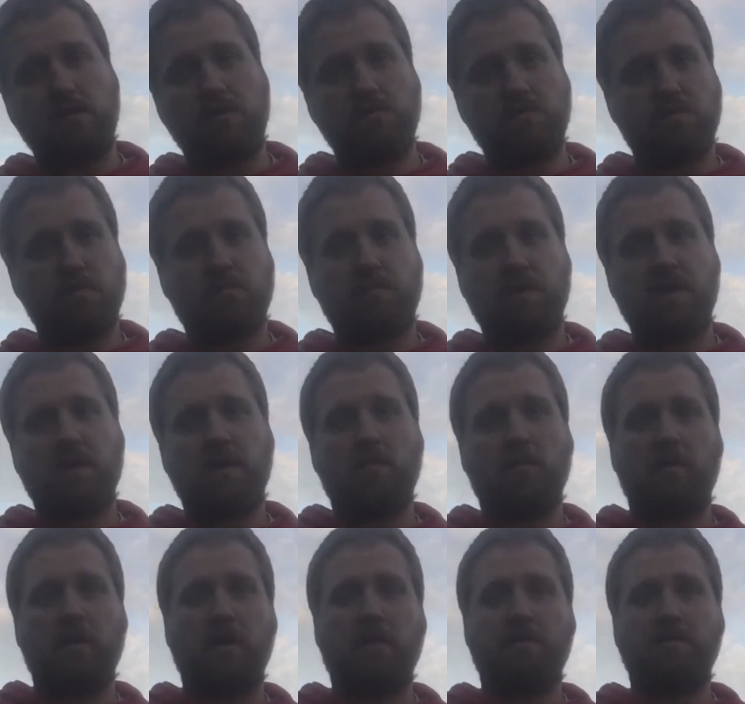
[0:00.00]
used to play it
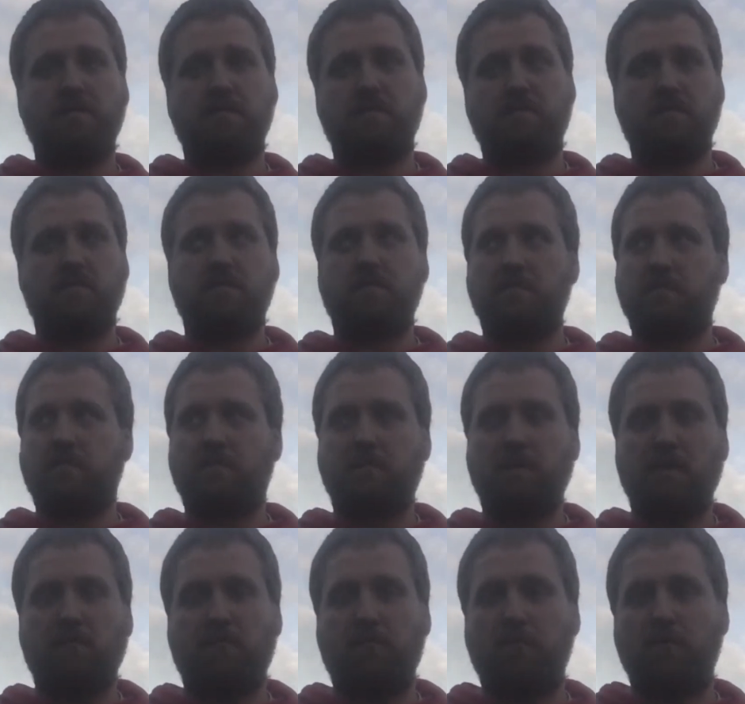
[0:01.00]
when I was
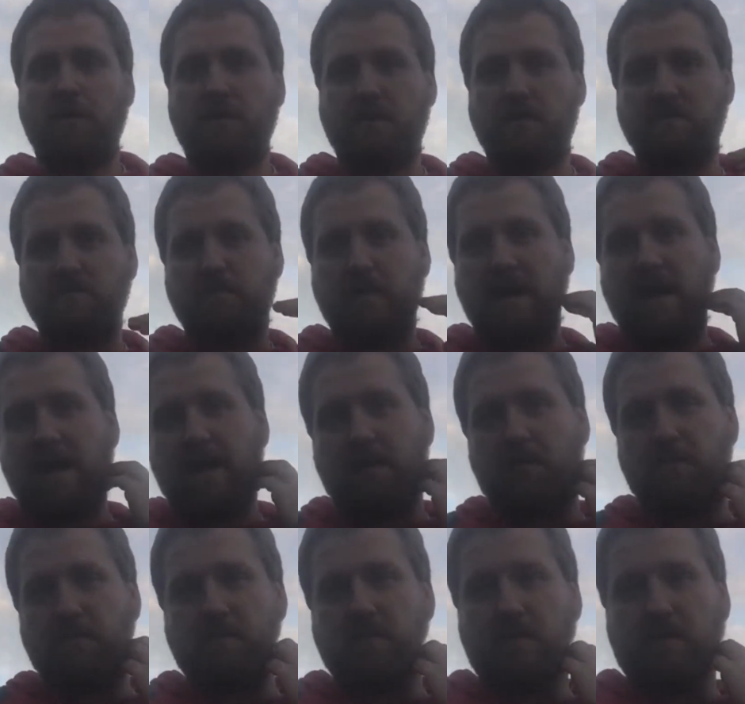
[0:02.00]
about 4 years back. It
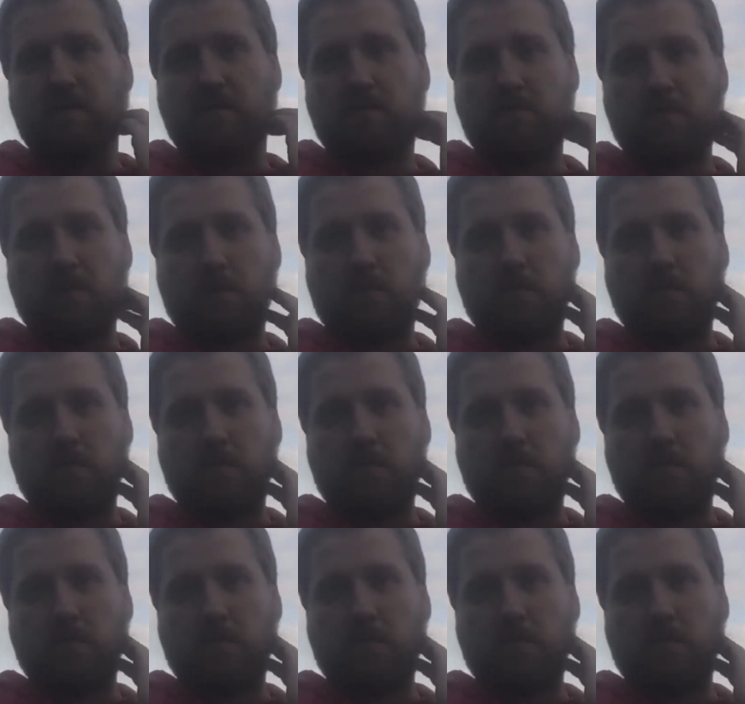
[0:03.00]
was like the